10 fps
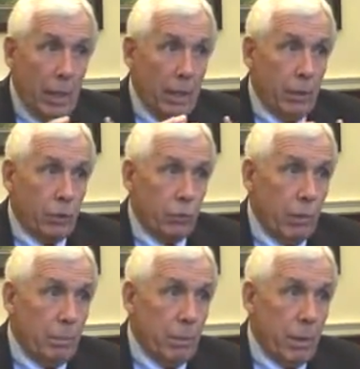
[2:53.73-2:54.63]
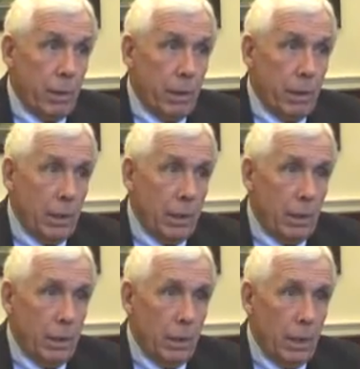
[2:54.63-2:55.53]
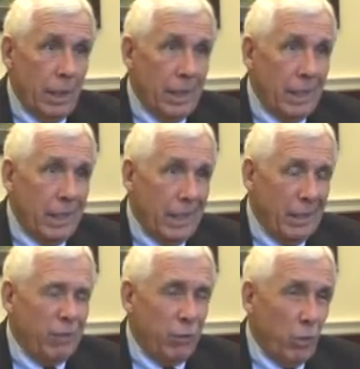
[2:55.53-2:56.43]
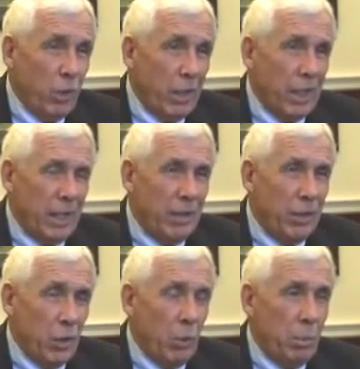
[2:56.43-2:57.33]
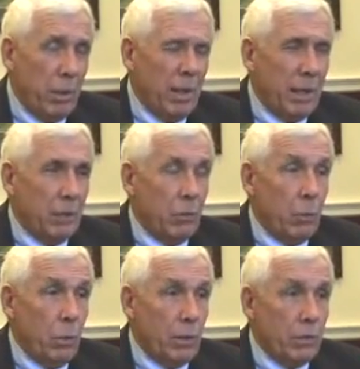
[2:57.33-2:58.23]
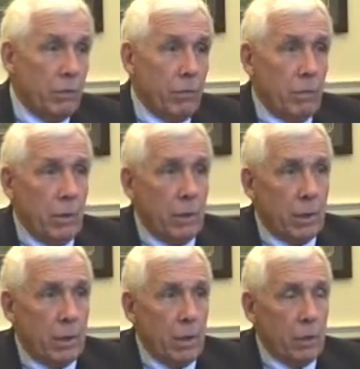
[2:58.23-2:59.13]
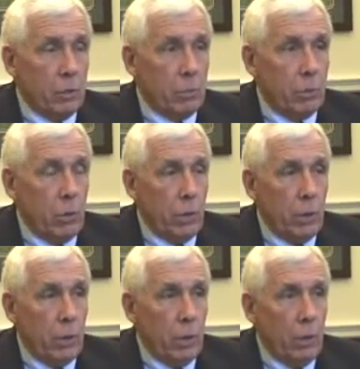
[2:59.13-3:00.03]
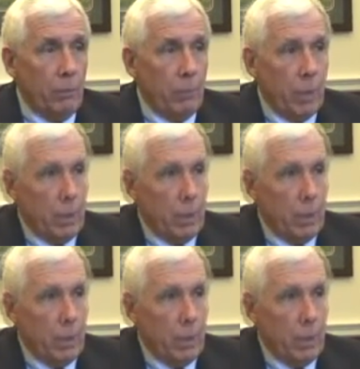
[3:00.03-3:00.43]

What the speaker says: And the trip in late '84 to Ethiopia at the request of Congressman Tony Hall